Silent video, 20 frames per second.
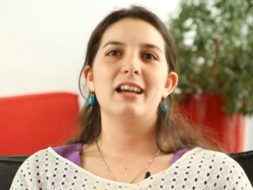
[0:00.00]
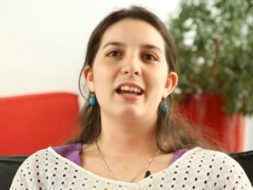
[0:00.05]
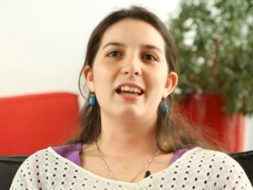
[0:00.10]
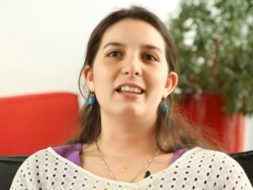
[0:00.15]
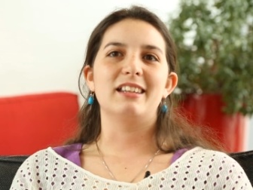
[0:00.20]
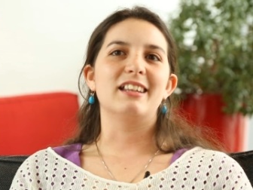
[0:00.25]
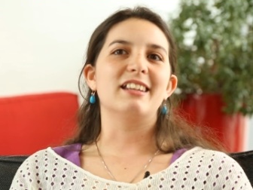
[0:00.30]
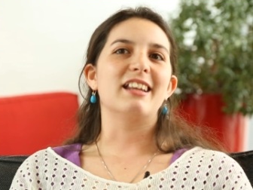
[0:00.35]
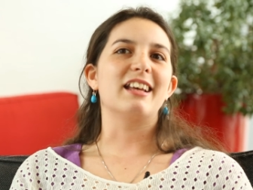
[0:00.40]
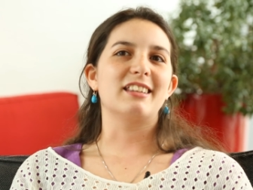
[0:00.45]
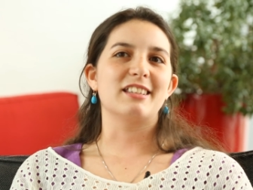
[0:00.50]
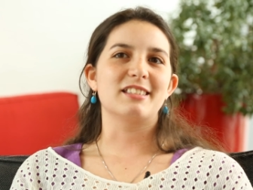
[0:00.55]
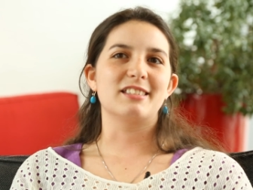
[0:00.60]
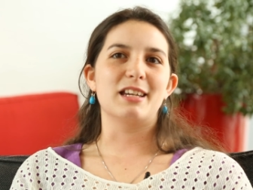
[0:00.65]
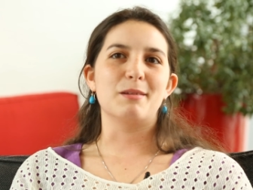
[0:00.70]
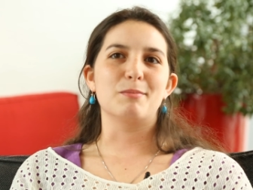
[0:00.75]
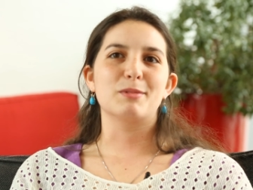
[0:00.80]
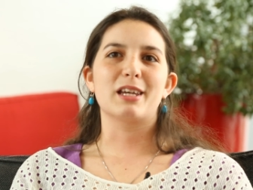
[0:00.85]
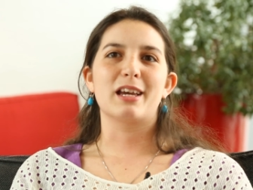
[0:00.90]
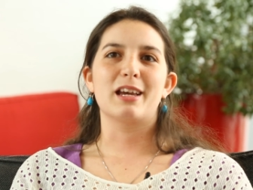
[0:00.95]
and then at the
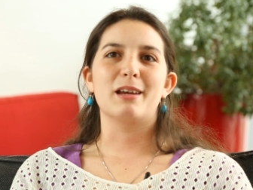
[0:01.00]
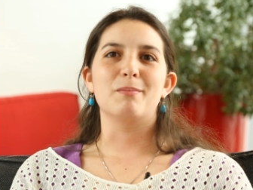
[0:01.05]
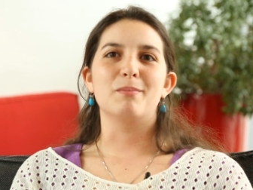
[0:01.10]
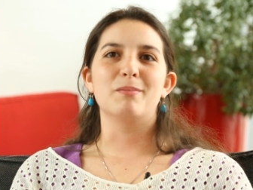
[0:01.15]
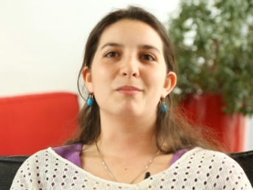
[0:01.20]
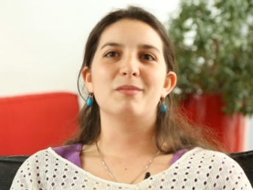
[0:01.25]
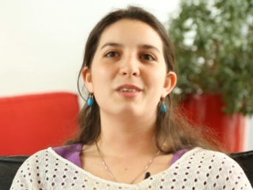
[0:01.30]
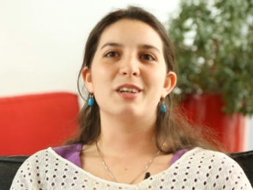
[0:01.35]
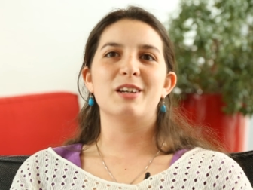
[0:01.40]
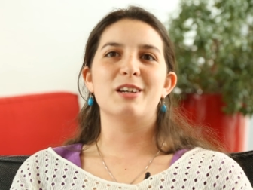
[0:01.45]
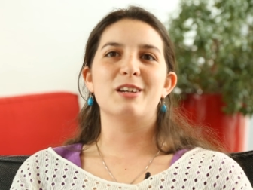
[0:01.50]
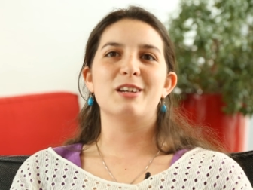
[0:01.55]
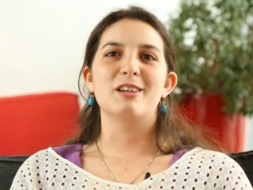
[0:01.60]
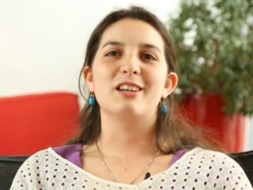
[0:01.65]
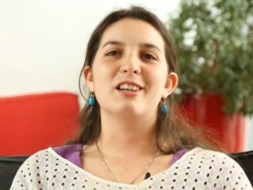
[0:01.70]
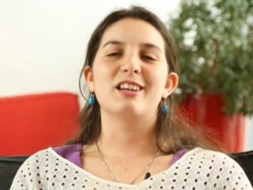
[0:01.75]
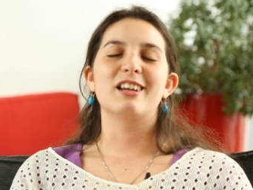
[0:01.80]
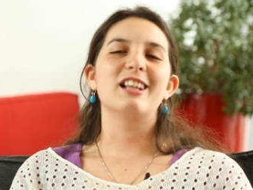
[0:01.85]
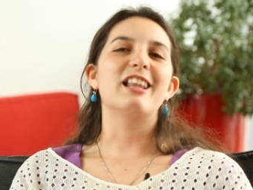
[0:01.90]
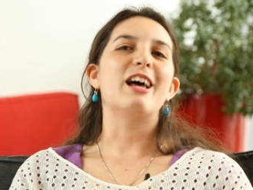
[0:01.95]
same time
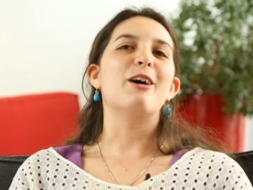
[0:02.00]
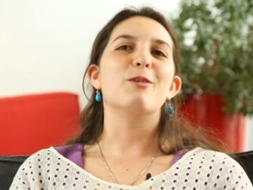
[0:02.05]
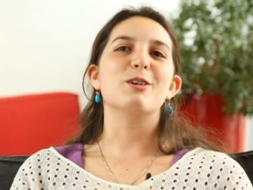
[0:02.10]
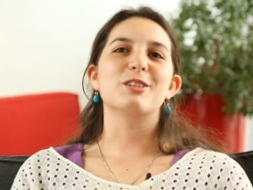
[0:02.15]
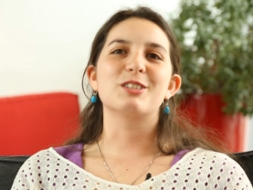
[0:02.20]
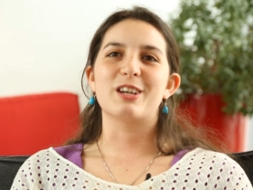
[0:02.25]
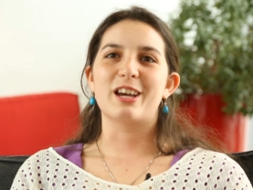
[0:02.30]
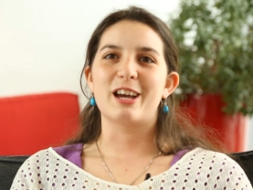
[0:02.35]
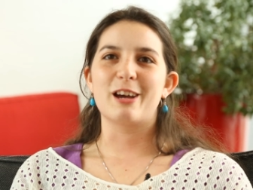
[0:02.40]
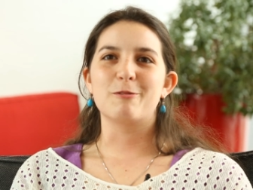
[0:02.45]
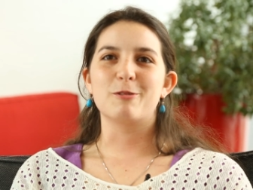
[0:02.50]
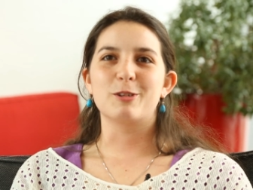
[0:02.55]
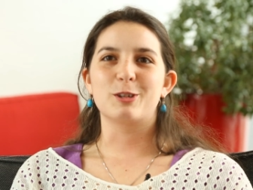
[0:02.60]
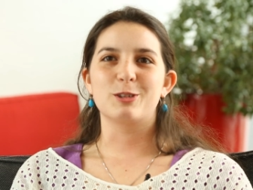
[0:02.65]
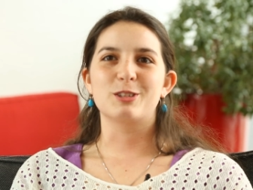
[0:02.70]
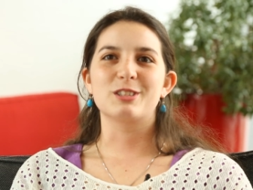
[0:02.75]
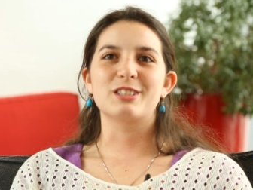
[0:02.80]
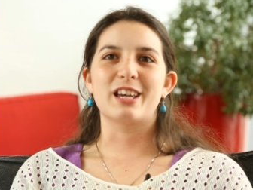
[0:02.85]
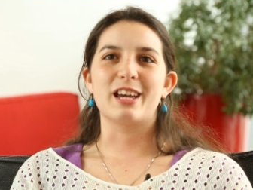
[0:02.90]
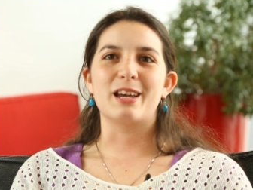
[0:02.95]
allow us to have a
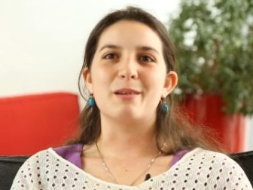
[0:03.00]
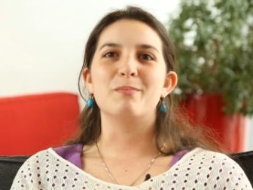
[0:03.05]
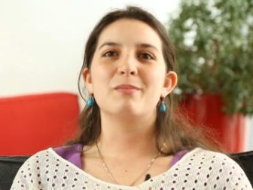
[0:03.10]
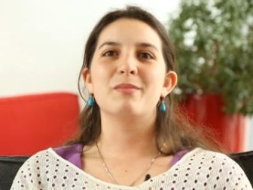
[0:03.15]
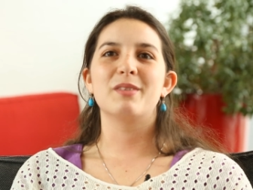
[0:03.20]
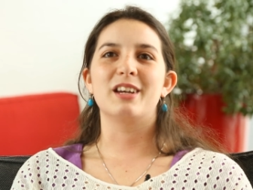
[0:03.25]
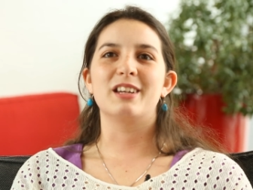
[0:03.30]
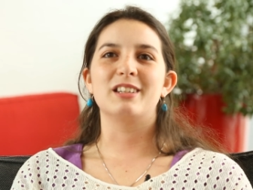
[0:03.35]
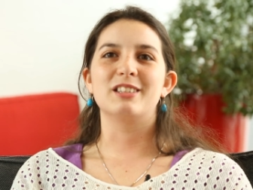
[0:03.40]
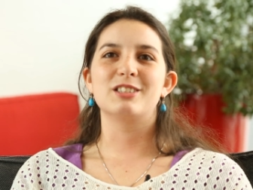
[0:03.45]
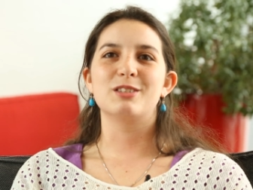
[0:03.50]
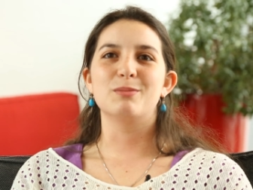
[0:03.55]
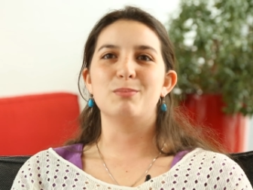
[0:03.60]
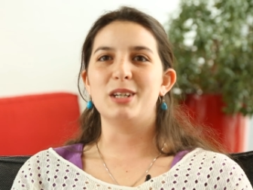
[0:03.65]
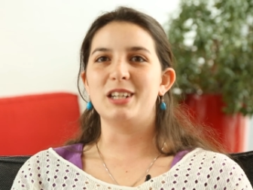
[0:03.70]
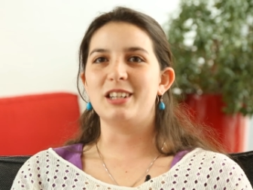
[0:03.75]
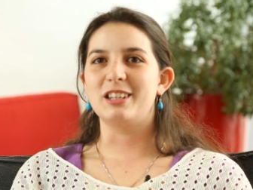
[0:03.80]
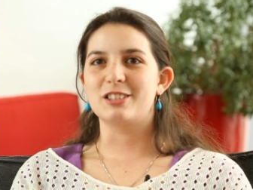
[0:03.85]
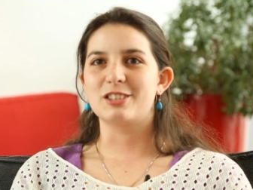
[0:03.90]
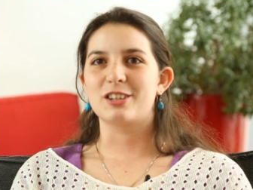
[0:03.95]
good time and to
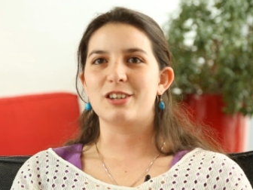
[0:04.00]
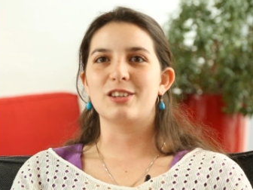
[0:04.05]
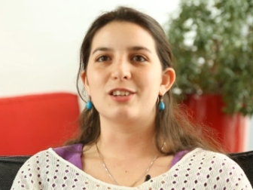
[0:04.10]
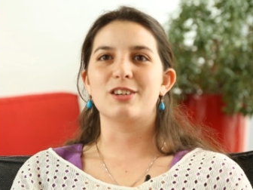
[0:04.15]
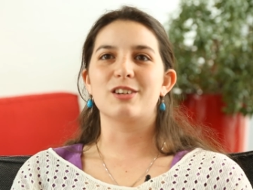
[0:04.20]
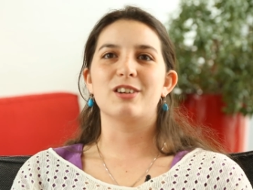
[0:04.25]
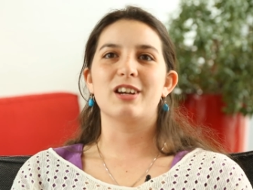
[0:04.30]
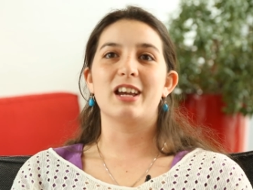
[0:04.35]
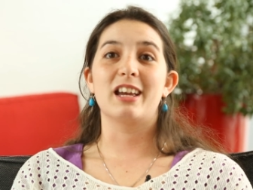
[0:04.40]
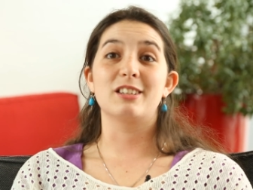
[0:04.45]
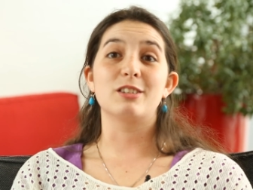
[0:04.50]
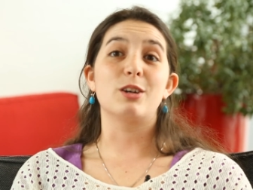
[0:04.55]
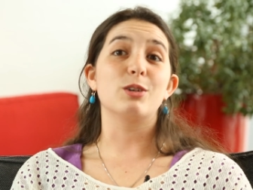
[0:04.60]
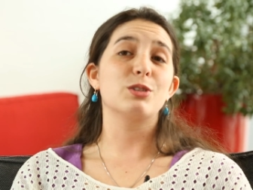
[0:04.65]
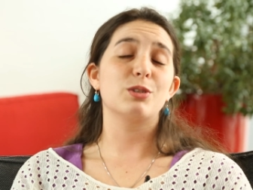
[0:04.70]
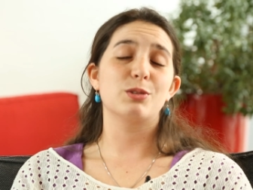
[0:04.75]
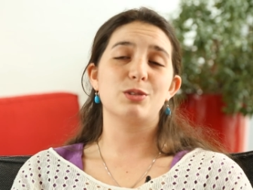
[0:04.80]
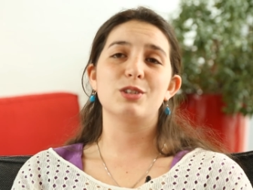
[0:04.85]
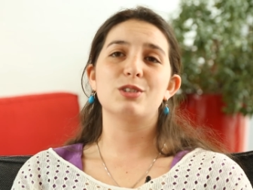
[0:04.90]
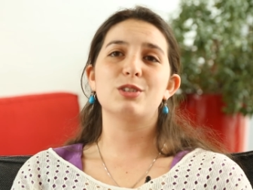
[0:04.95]
meet each other, and
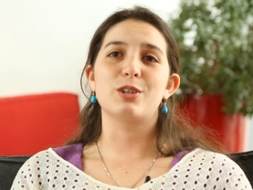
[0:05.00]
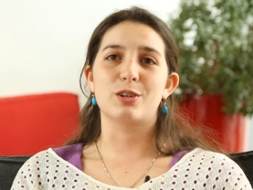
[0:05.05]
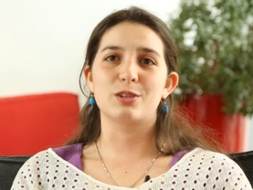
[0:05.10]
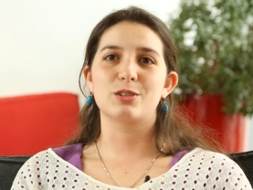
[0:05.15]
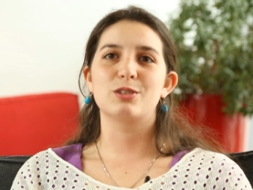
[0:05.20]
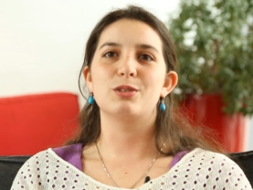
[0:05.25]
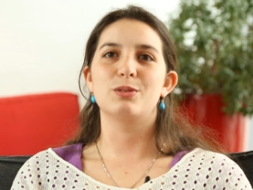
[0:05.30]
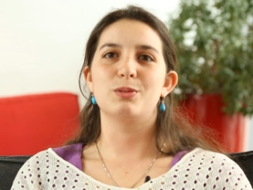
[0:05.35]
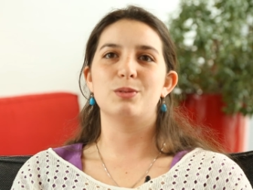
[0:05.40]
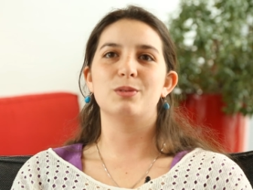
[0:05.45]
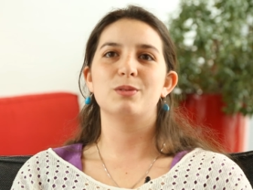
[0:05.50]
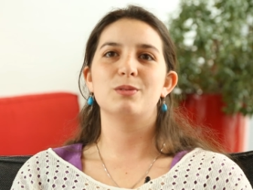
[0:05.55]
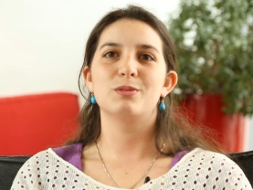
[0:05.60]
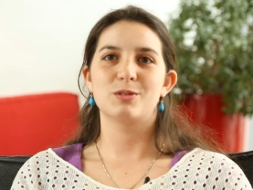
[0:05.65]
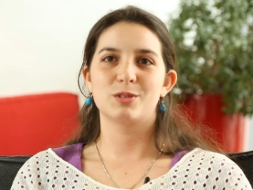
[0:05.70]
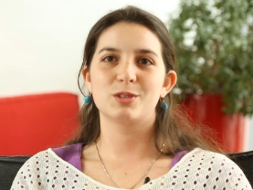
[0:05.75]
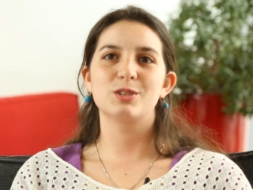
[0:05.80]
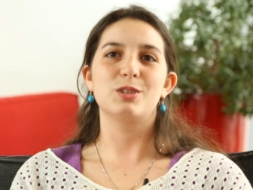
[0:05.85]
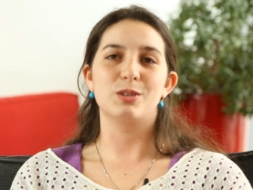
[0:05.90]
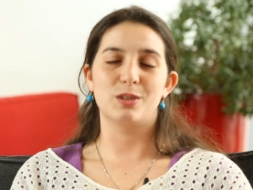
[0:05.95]
also to talk to
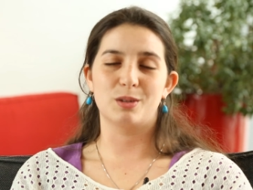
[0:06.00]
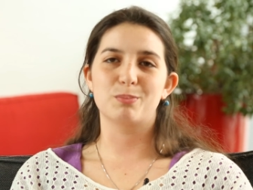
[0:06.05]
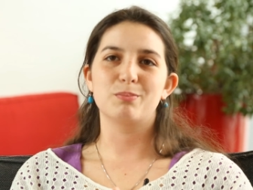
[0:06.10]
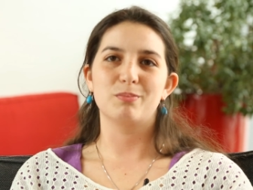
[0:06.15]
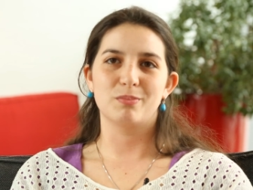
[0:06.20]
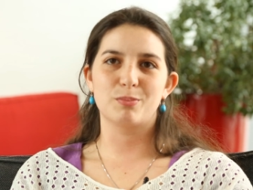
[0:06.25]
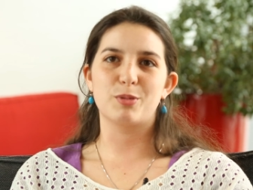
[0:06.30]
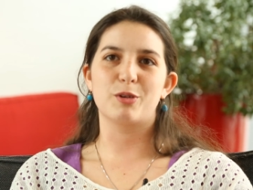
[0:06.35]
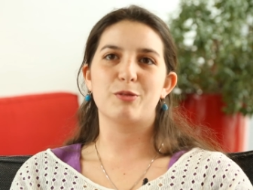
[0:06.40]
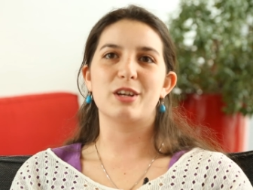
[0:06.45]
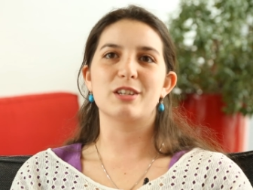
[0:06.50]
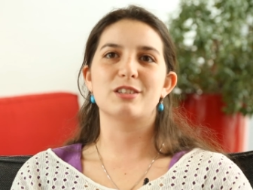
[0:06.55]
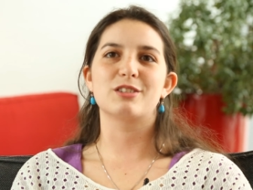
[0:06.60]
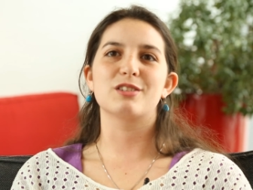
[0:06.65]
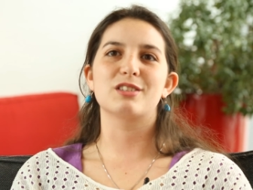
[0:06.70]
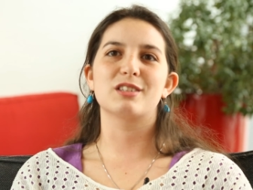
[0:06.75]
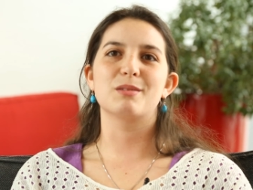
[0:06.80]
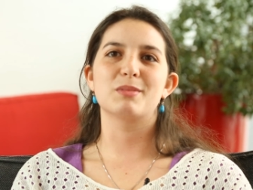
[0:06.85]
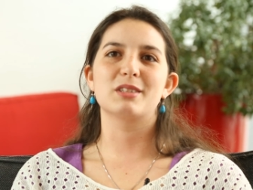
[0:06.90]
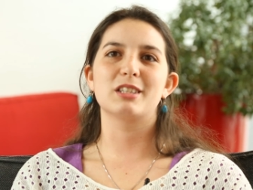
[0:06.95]
the
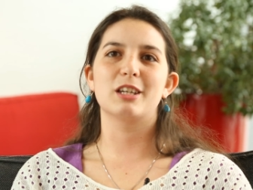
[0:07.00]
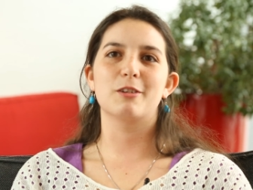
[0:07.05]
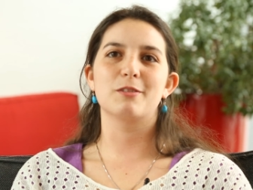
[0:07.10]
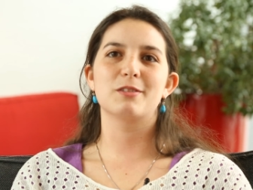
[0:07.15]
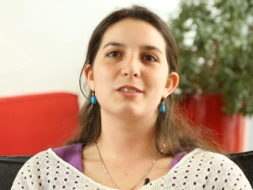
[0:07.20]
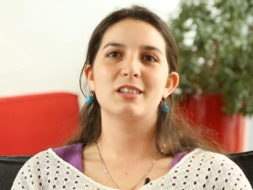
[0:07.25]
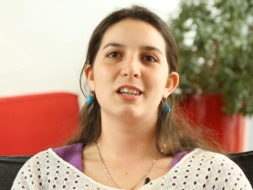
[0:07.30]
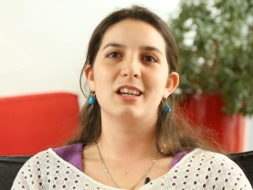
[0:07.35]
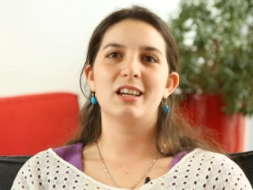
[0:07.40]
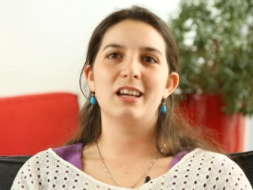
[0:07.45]
professors themselves.